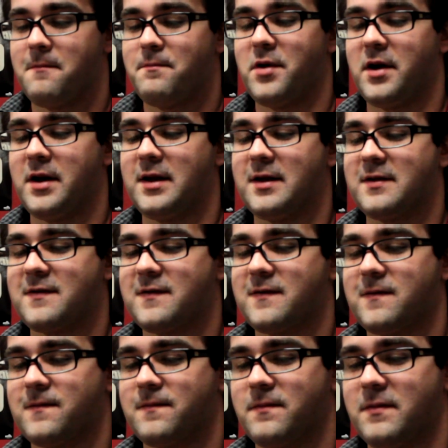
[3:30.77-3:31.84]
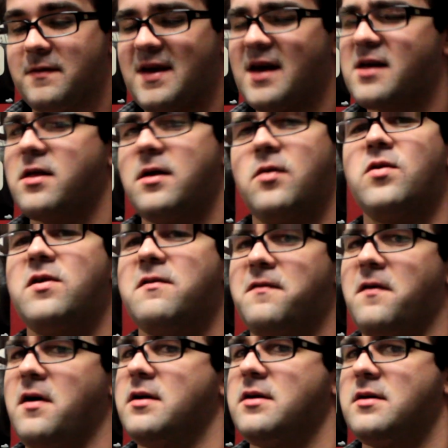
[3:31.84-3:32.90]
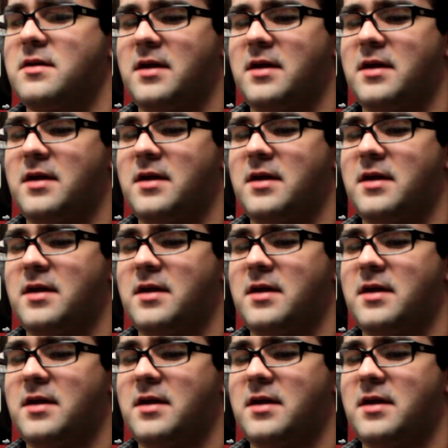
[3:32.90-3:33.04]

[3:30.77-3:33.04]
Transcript: but it's actually really fun.